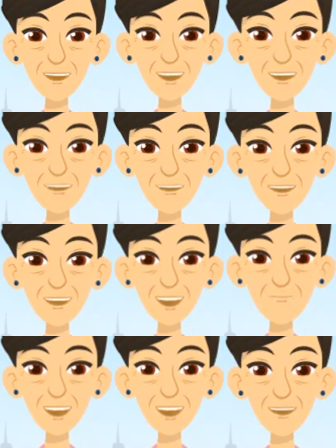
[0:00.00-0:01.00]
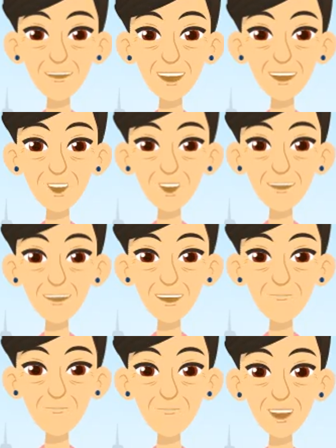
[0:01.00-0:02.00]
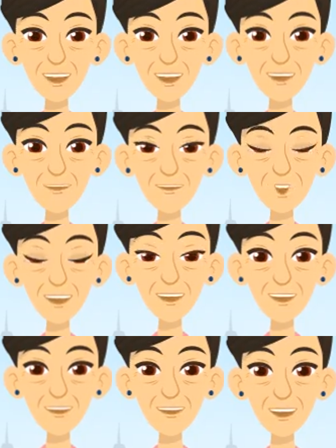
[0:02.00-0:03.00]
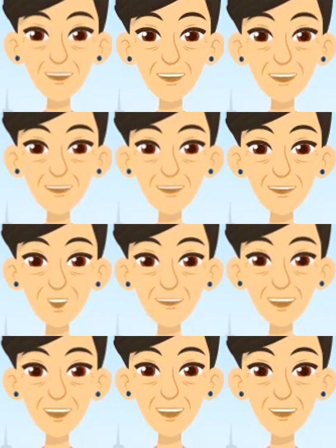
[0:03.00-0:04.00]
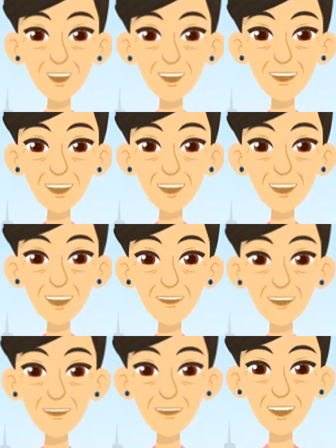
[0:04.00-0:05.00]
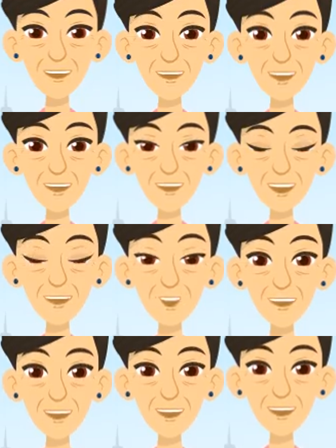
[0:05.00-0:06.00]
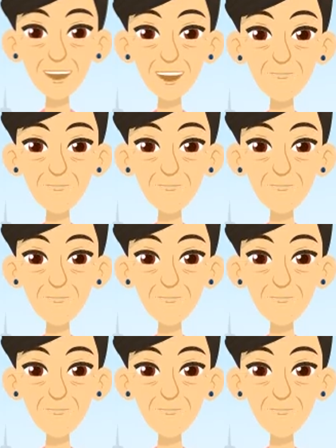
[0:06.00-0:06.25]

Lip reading: many common people had served in the Revolutionary forces and had already earned their suffrage.